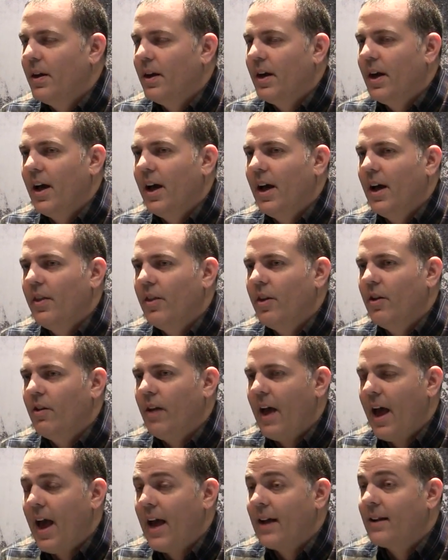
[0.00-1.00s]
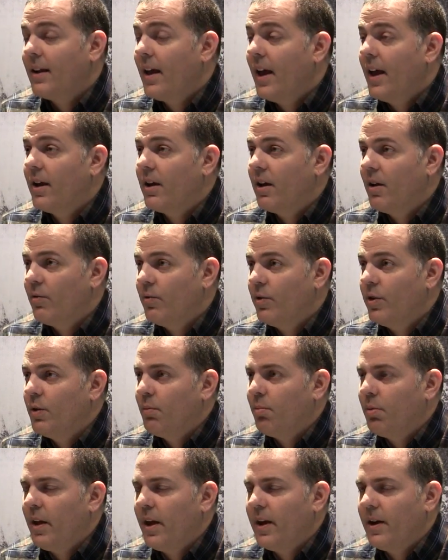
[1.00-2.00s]
they'll act like a
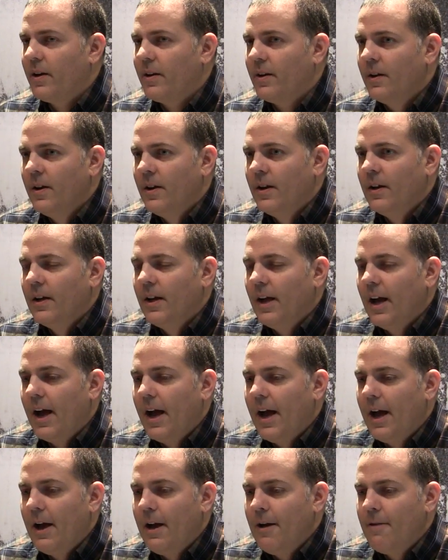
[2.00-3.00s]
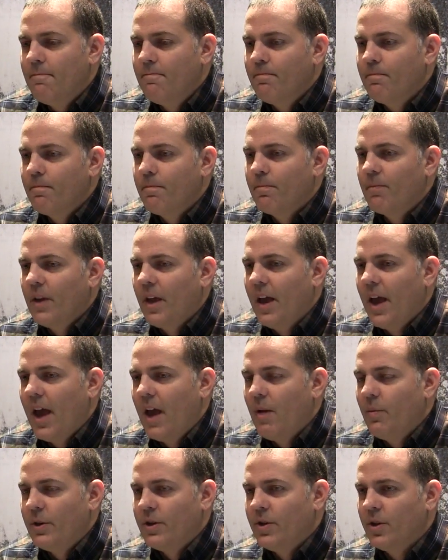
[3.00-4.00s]
real player.
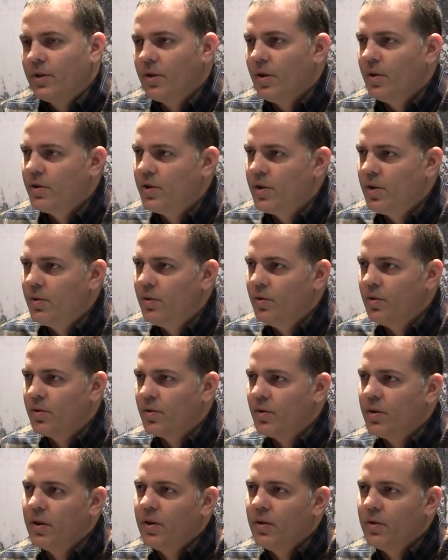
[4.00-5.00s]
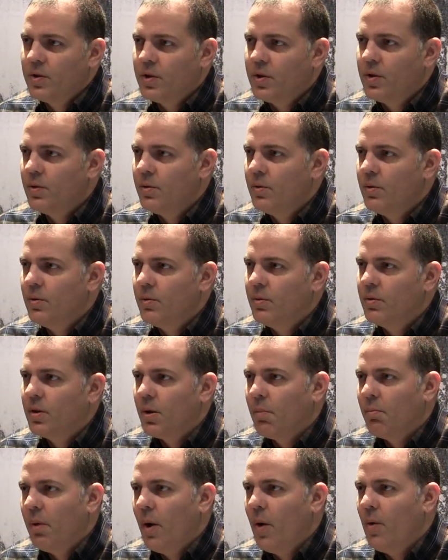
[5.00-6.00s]
And we took those two
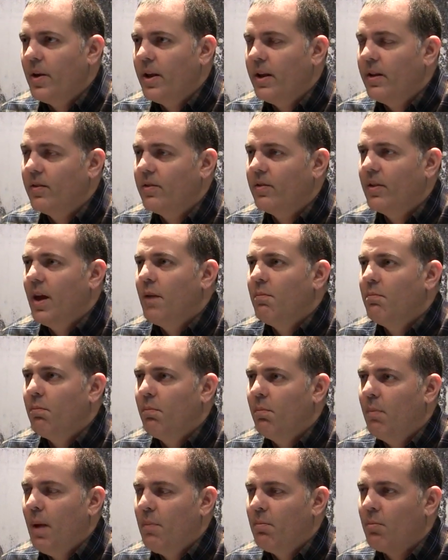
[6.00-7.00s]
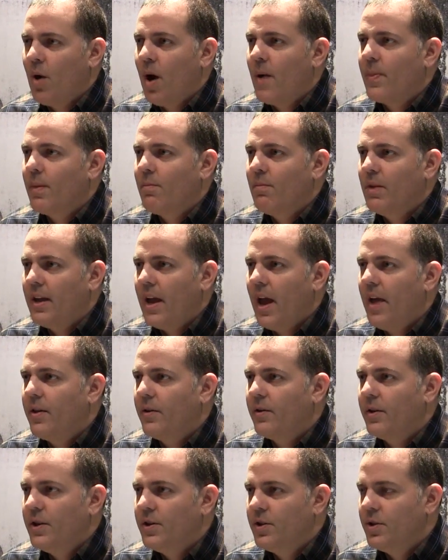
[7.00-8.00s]
components and brought them
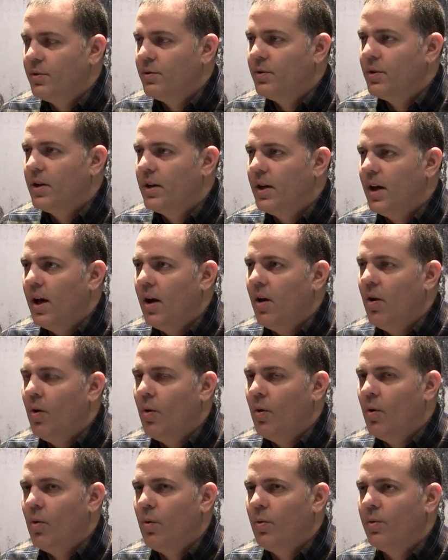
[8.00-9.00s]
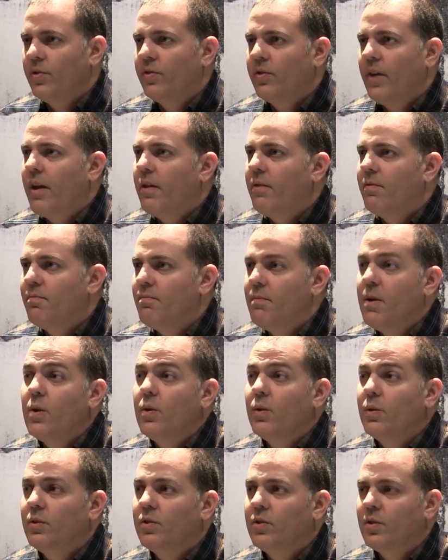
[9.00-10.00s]
together into a whole set of
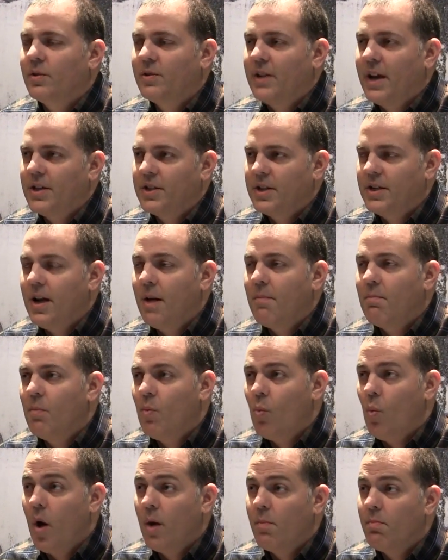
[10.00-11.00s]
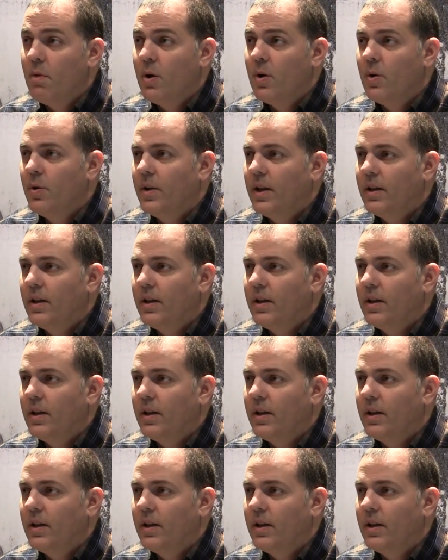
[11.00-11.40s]
modes. So it's actually not one mode;